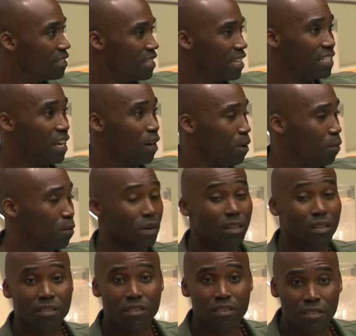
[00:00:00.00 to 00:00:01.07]
because that's how I
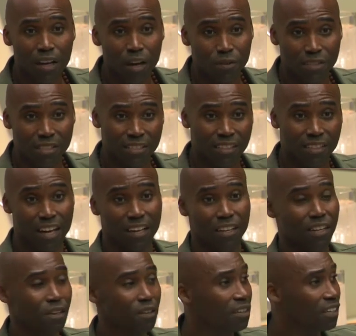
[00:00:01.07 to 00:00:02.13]
was. I was this
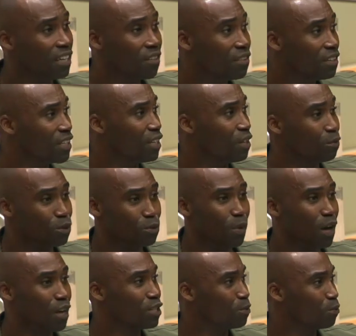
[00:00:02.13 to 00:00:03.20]
gladiator, and everything was
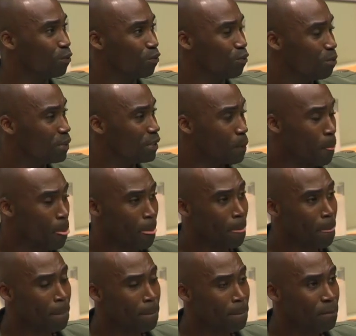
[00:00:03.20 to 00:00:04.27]
possible for me.
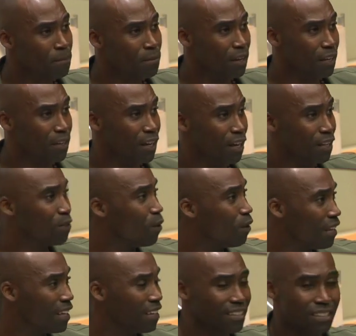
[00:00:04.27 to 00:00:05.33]
And I
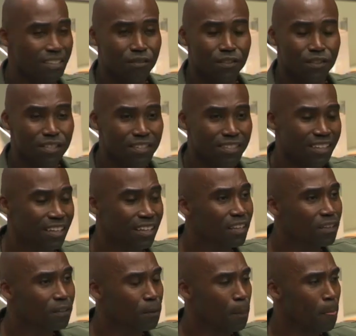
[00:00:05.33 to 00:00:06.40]
thought like this ever since a
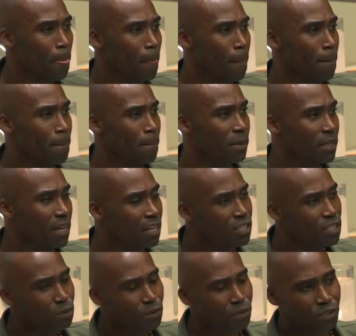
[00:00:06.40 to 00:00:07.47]
kid. But yeah,
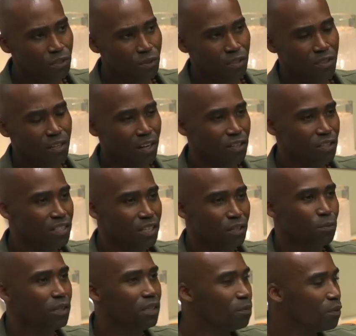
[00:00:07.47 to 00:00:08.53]
so the doctor
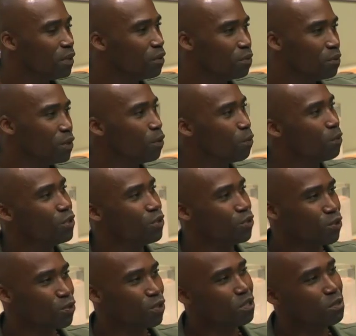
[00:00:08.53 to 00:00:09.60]
said, we don't know what your
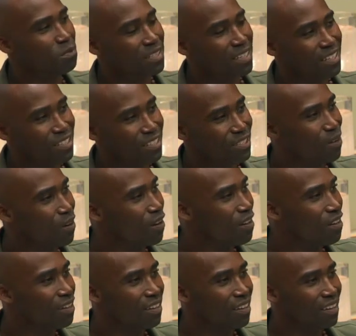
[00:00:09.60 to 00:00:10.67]
circumstances
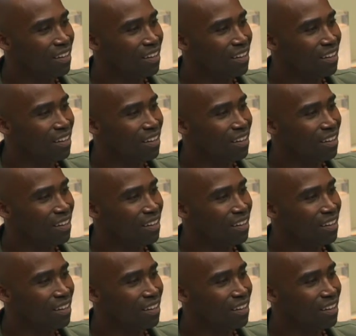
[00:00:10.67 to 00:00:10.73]
are.